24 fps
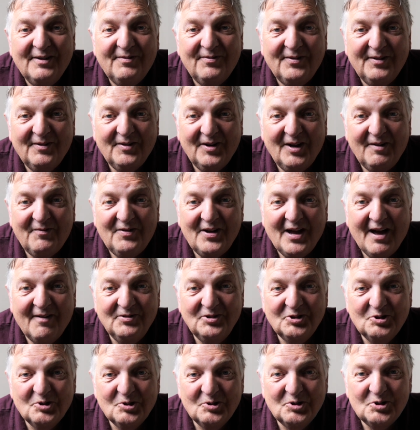if, if you
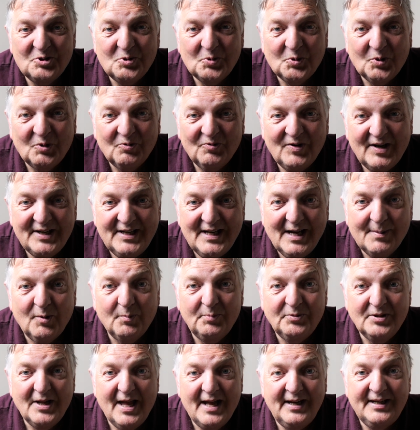haven't done so already. I'm
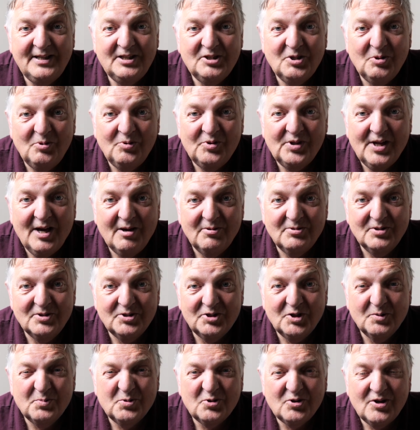up nearly 2,000
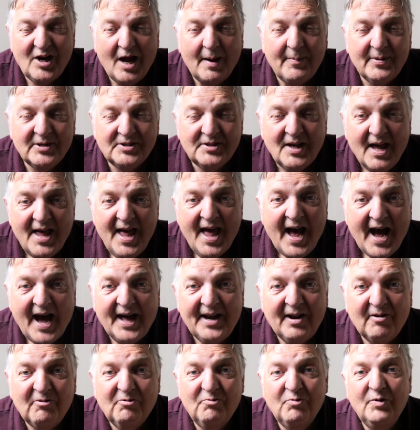subscribers,
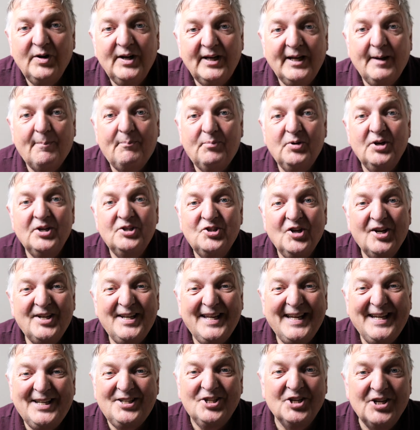and I really appreciate
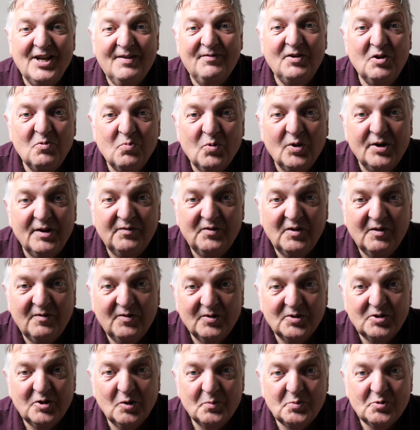each and every one of you
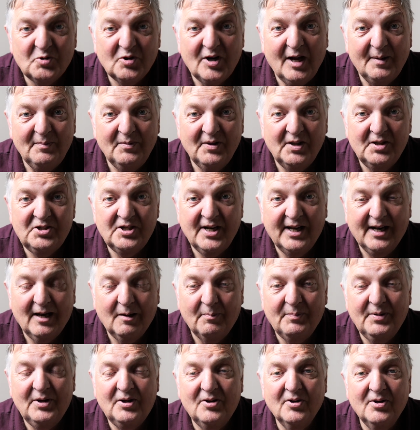for subscribing to the channel
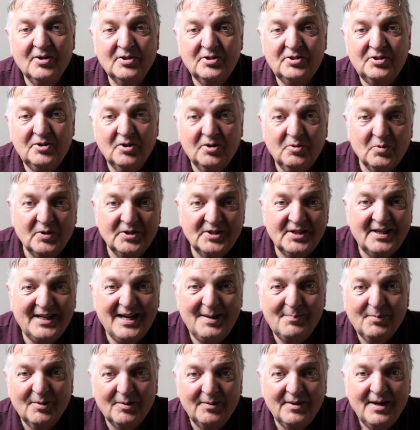because you're the ones that
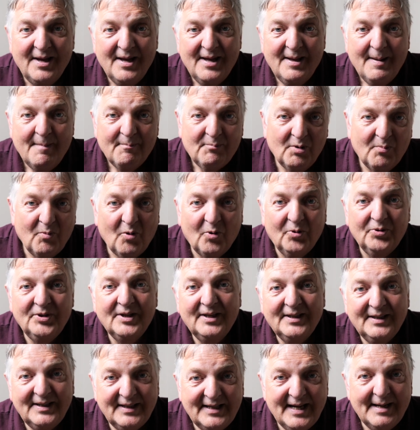keep on promoting
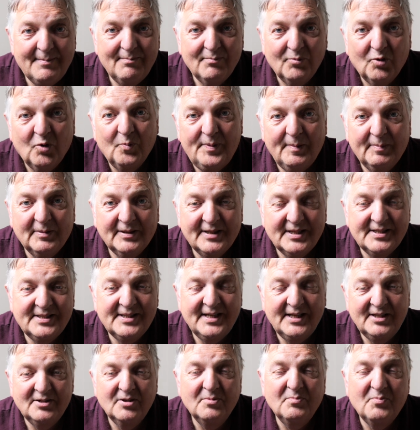it and getting more people to
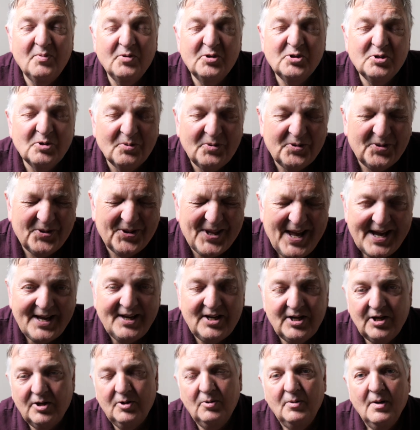see them. So
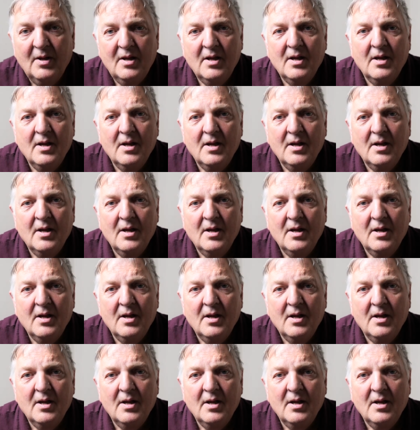thank you.